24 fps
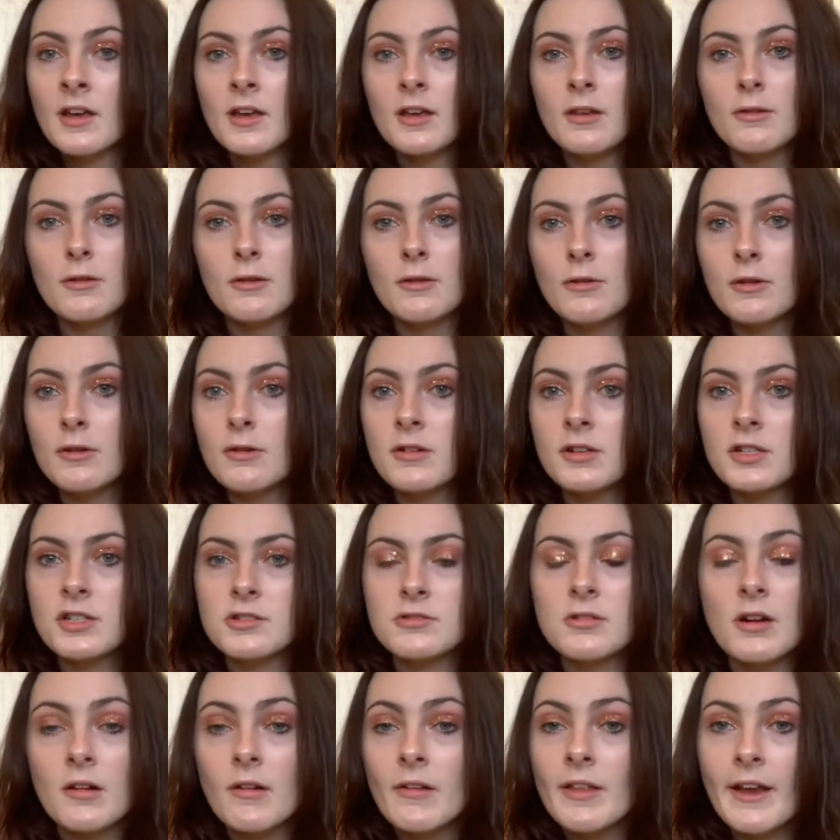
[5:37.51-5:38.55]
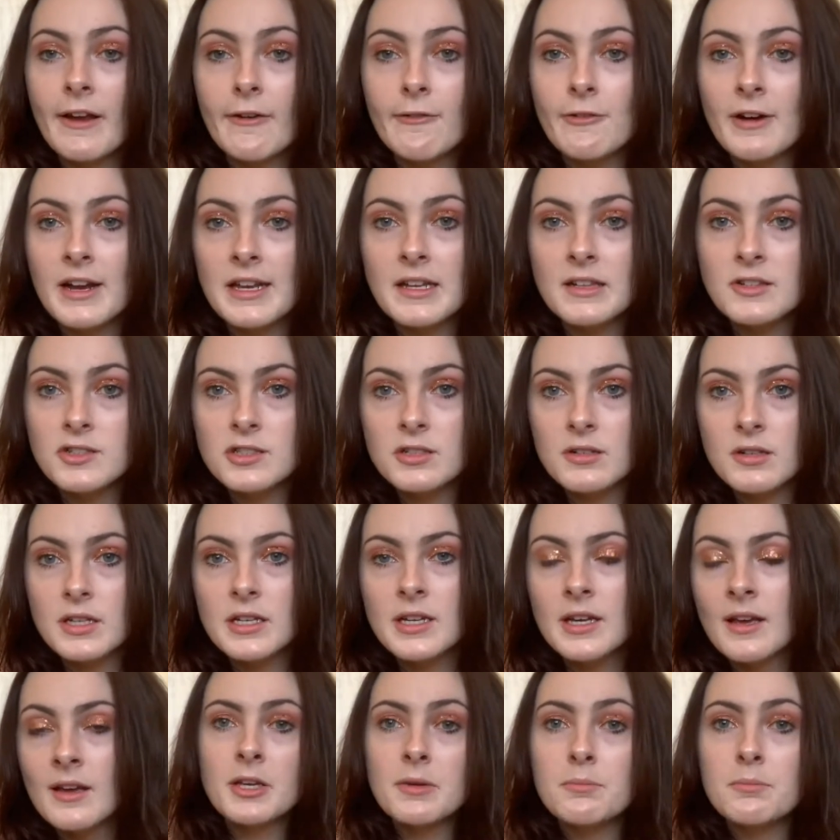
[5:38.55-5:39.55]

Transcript: you're struggling financially.